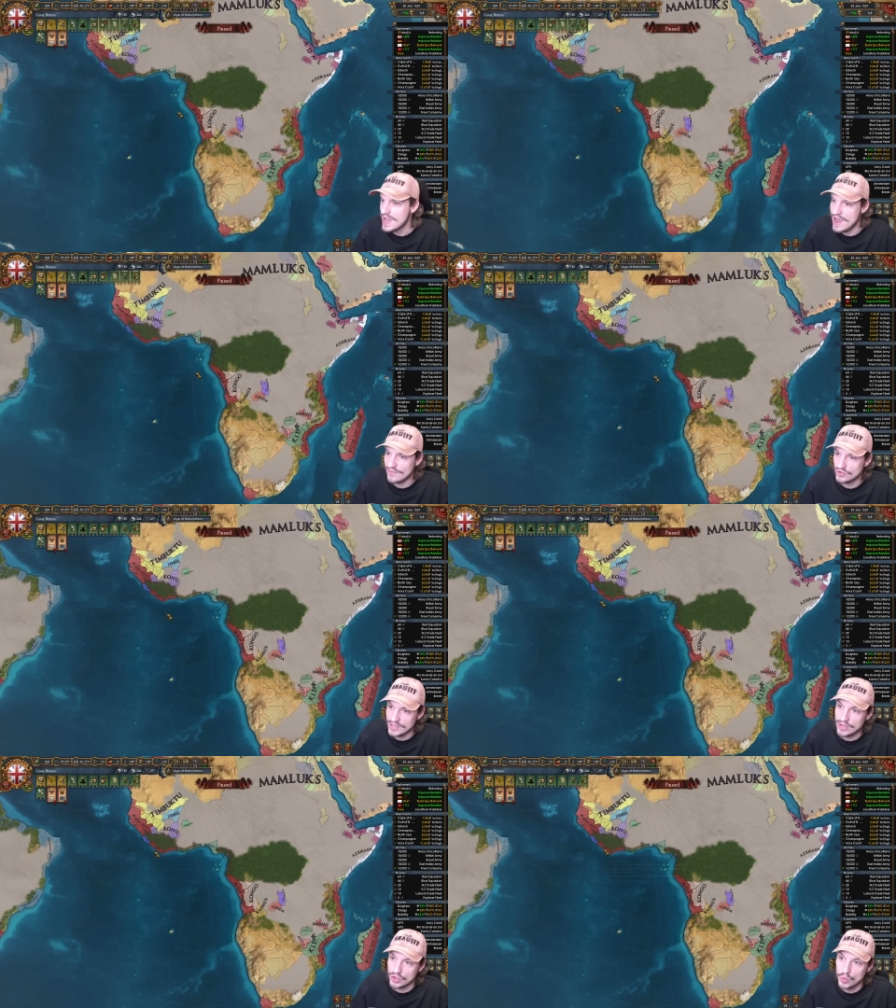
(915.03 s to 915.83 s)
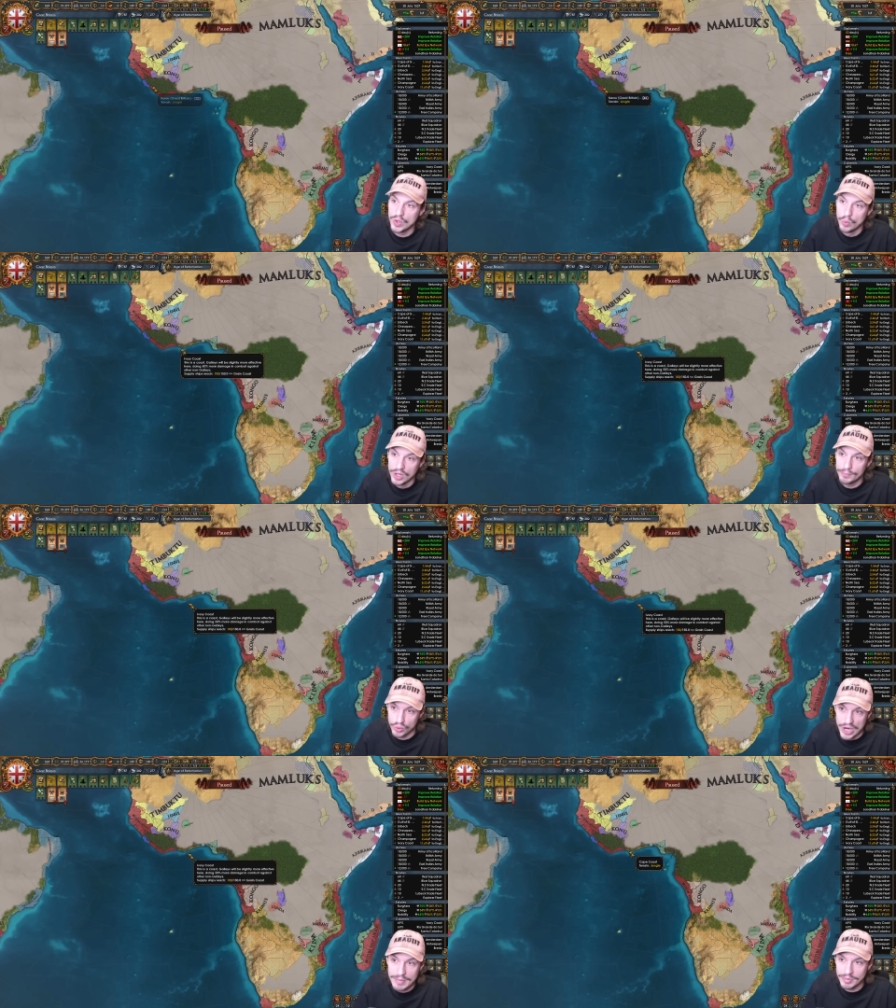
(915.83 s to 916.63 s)
After that, though, we will
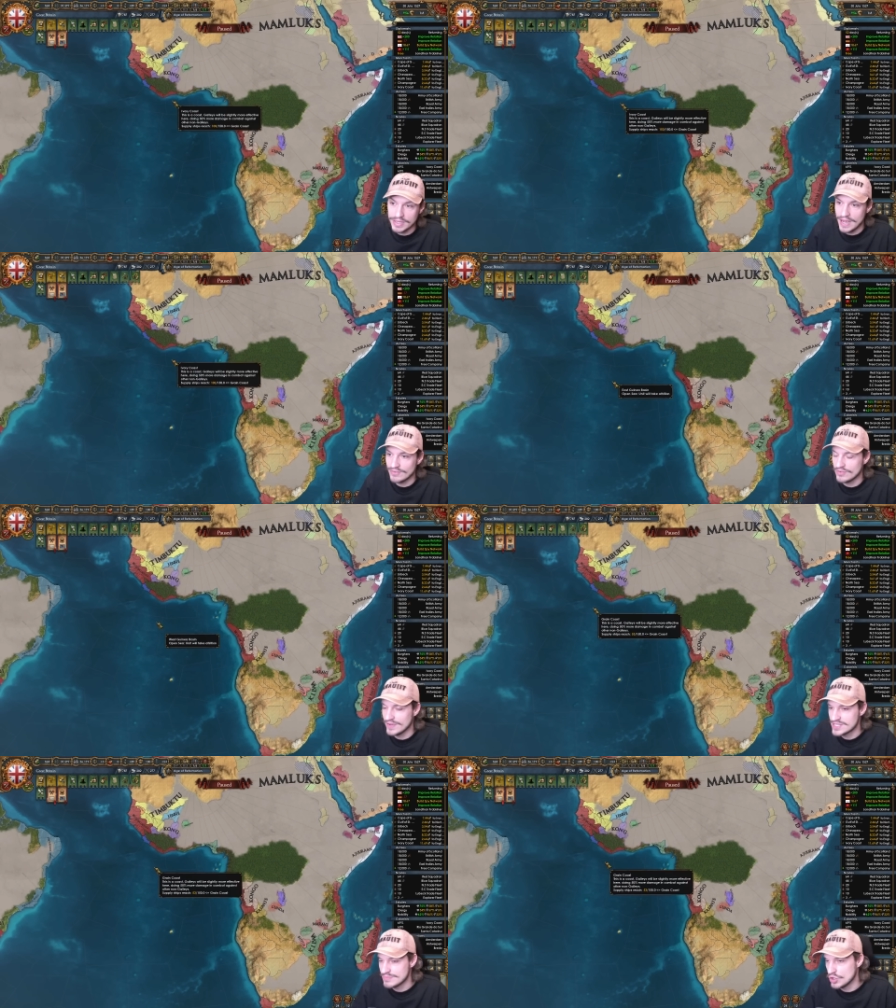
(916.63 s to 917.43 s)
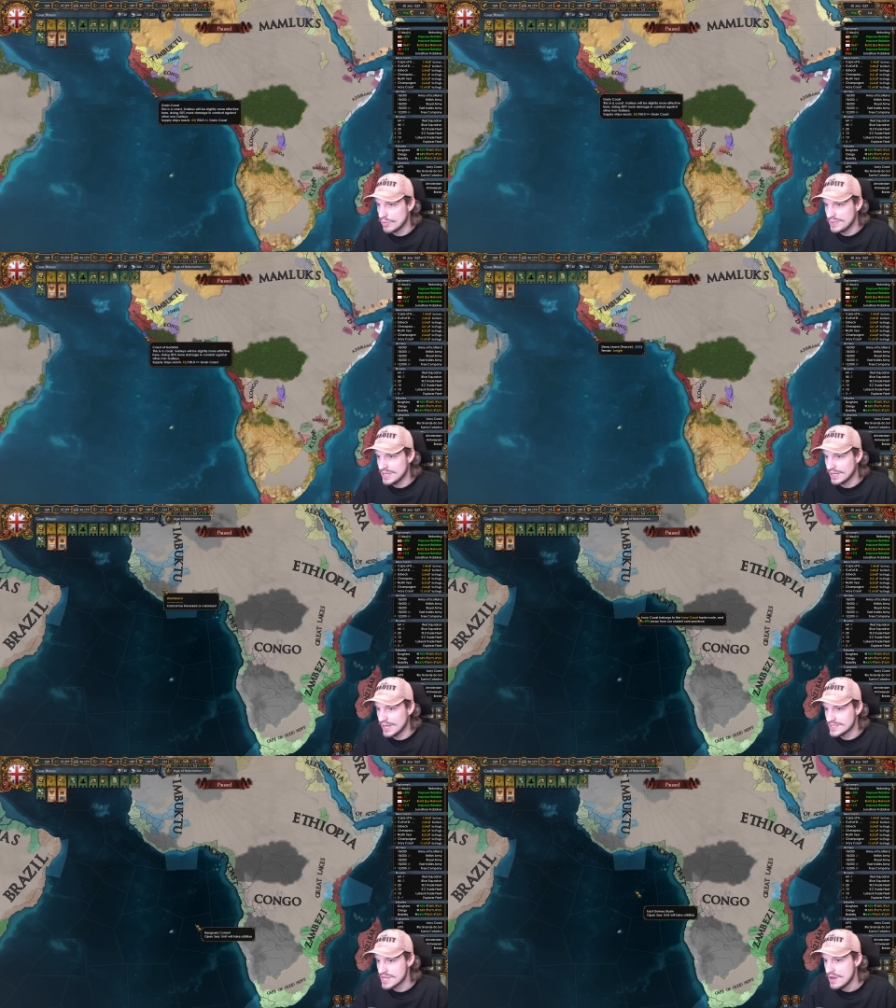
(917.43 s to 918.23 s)
probably have to fight some European
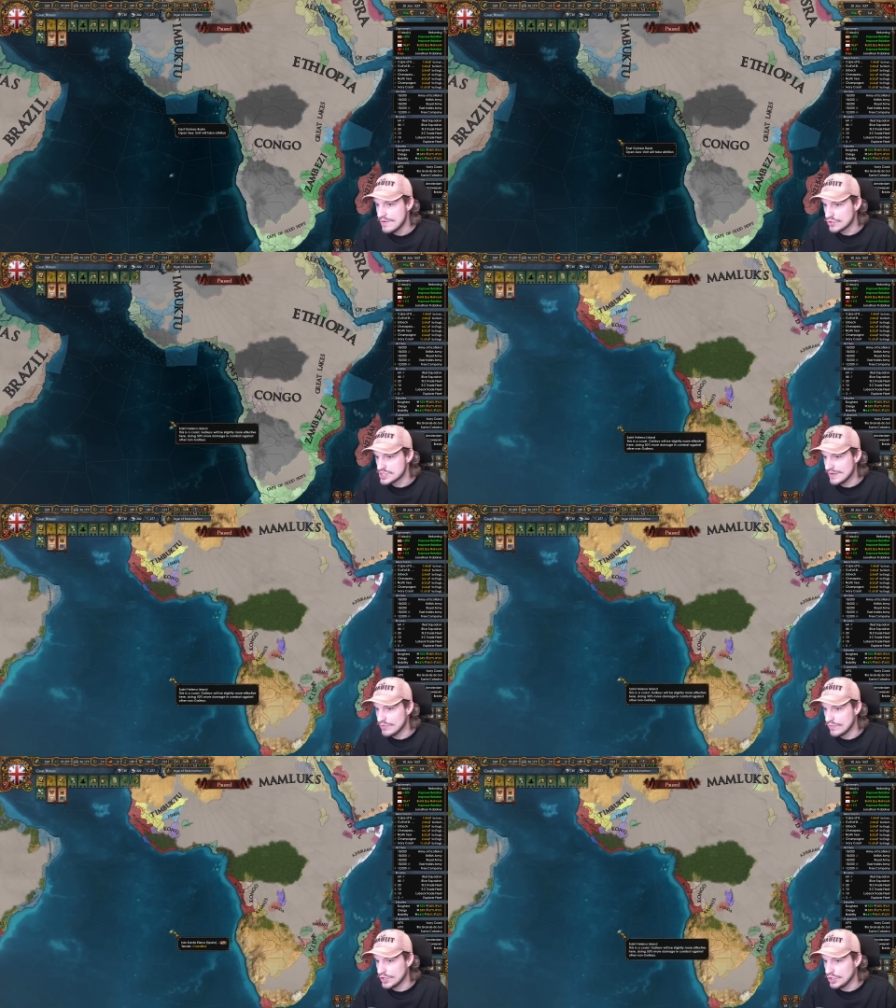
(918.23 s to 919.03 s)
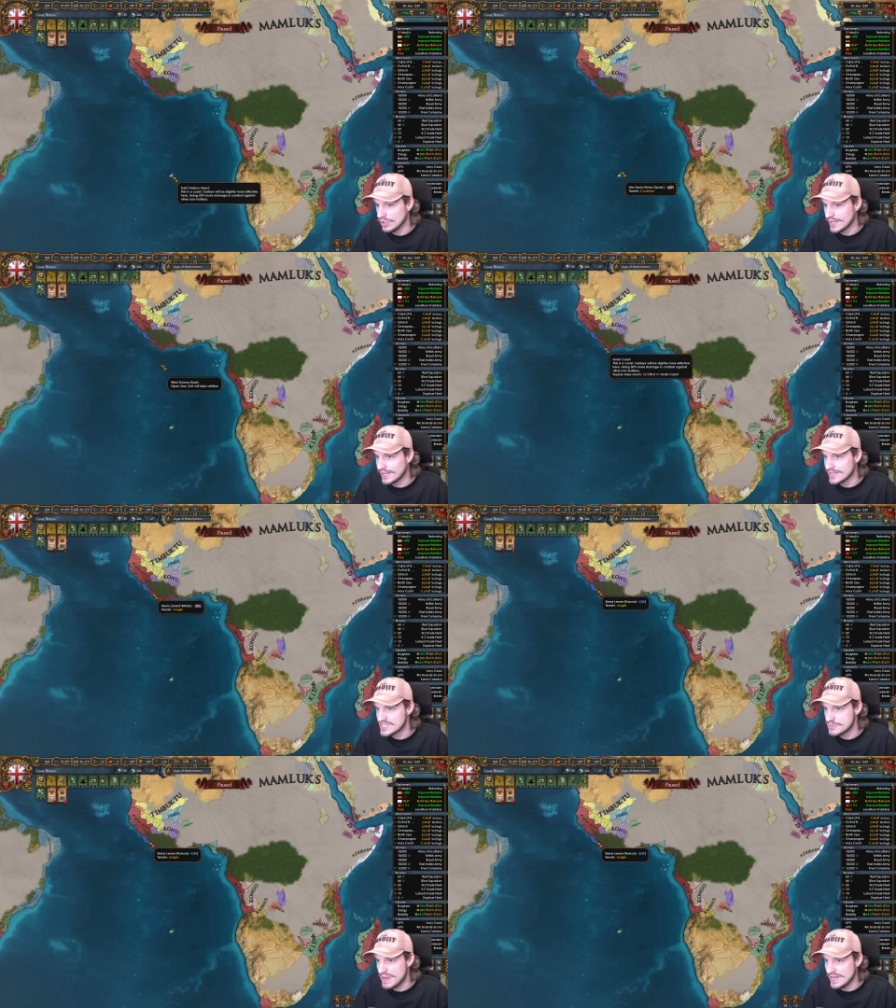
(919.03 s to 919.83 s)
guys for stuff over here like
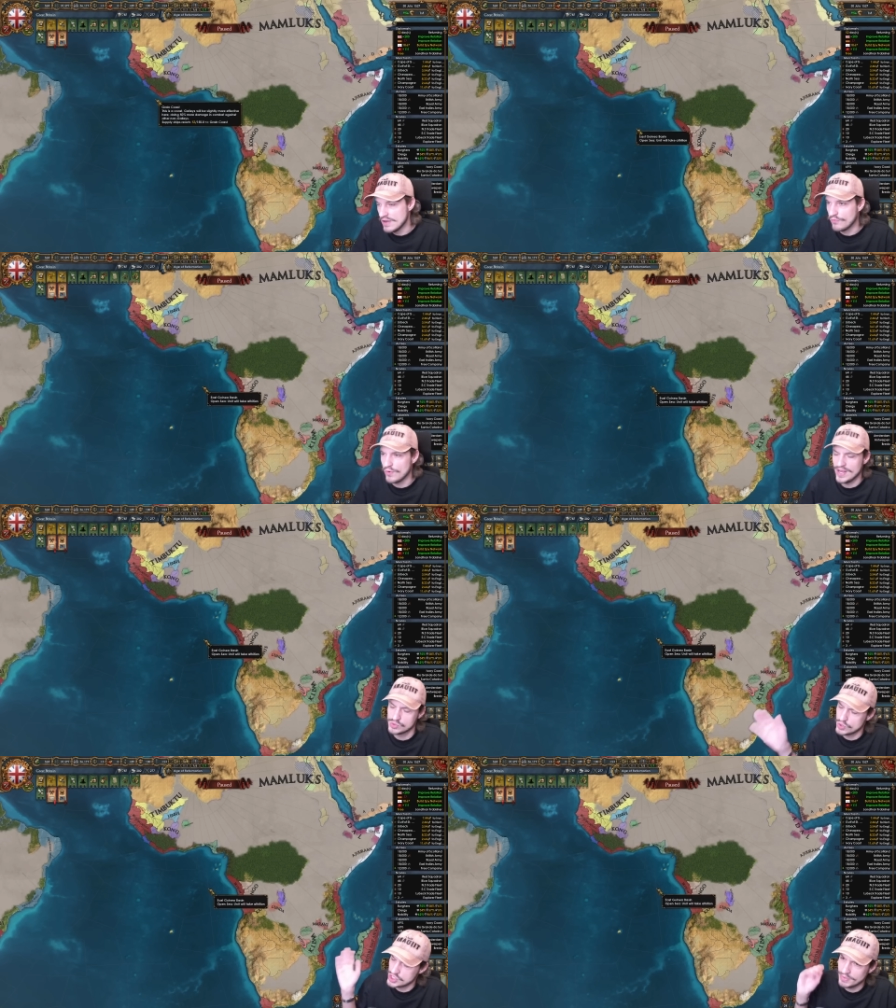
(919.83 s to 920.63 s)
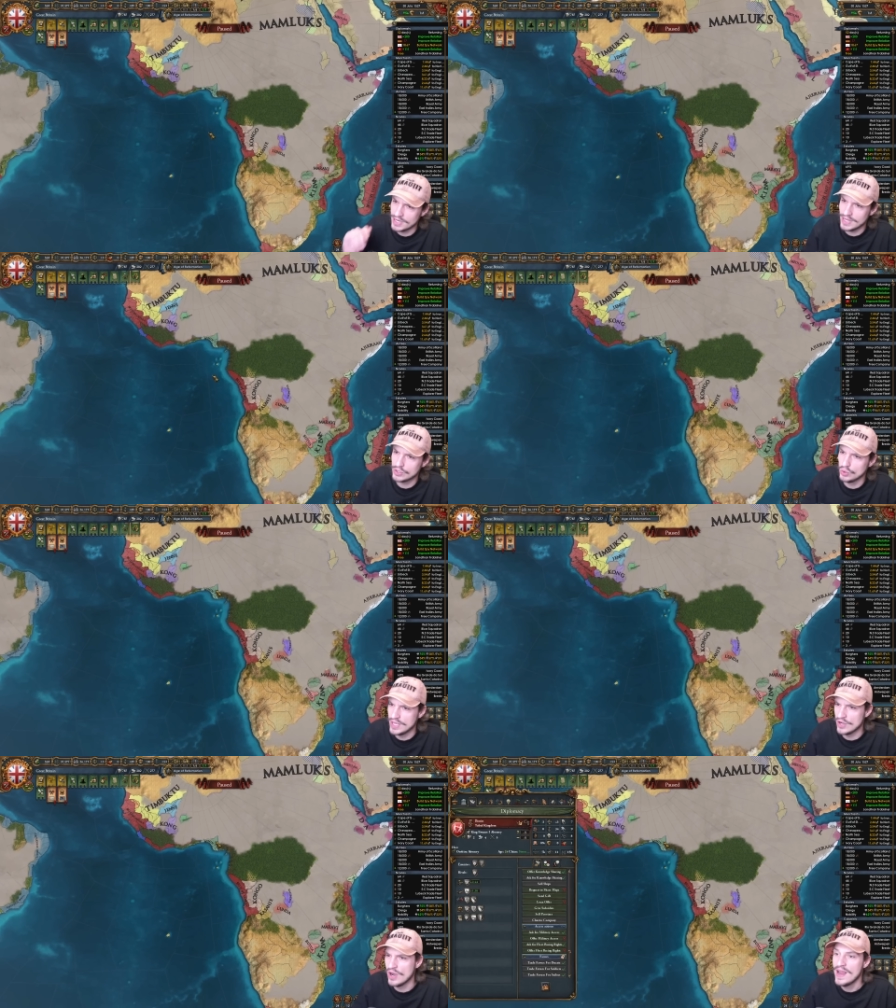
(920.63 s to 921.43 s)
Spain and France, which I'm gonna get to
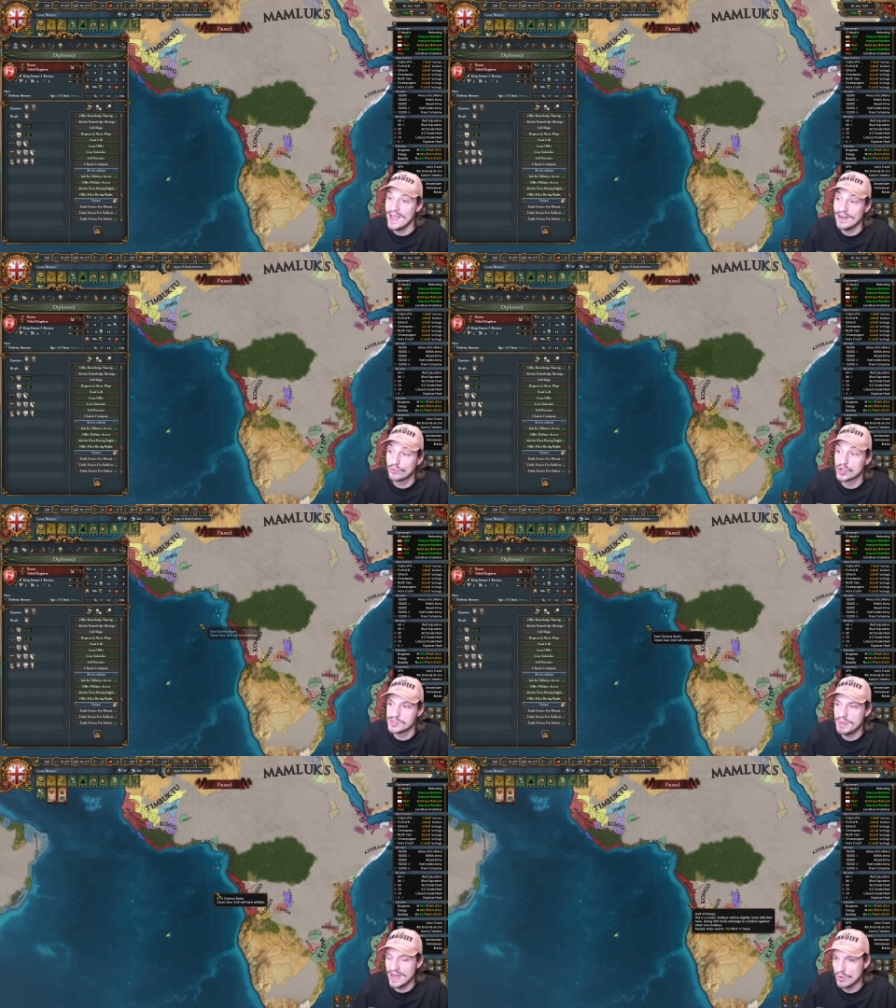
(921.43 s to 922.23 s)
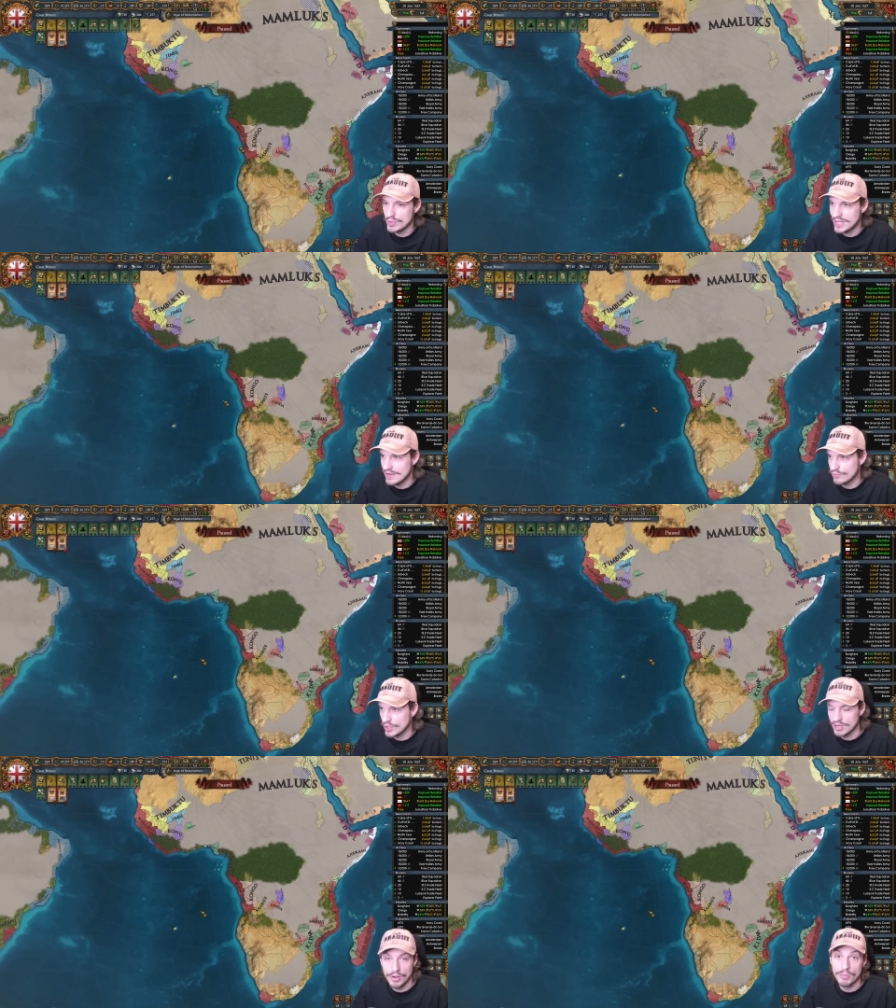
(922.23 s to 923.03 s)
later. And of course Benin, we can't
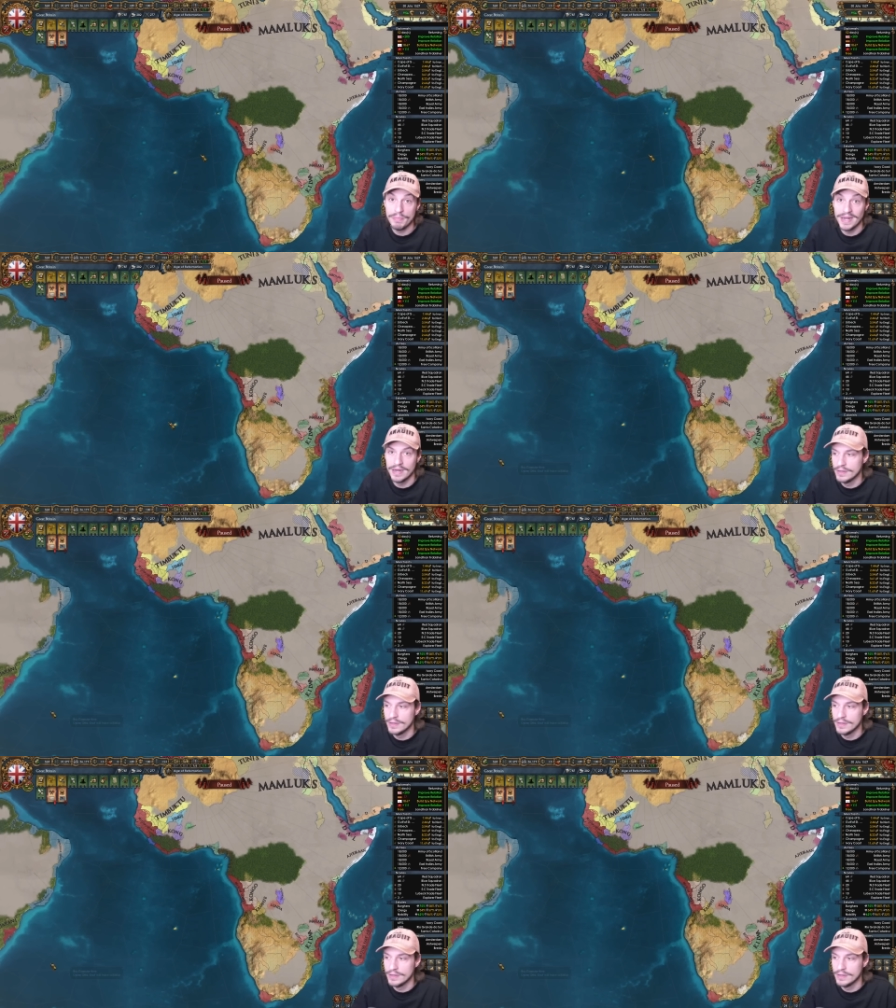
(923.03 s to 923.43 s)
forget about Benin.